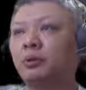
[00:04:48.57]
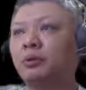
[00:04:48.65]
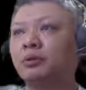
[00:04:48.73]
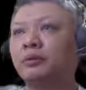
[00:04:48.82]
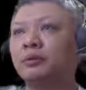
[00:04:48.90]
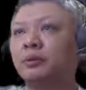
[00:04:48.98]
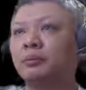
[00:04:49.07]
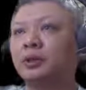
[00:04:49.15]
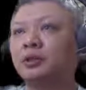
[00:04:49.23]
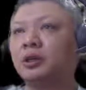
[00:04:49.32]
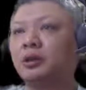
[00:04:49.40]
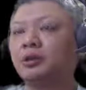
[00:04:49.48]
both of the
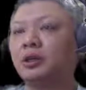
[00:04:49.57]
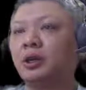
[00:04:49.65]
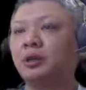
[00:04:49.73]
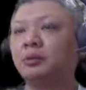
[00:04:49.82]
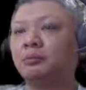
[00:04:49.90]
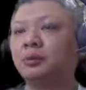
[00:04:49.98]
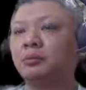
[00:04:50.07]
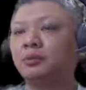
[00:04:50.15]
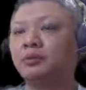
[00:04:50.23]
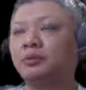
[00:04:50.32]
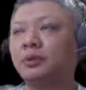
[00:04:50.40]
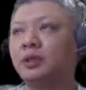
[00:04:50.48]
black chariots had not been
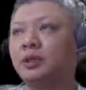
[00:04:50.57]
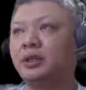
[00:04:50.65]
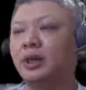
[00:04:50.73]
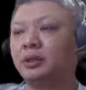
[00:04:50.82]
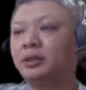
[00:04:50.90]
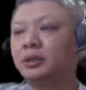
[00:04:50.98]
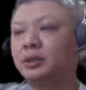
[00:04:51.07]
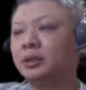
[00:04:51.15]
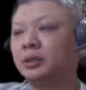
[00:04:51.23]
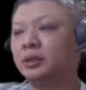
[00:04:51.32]
moved yet.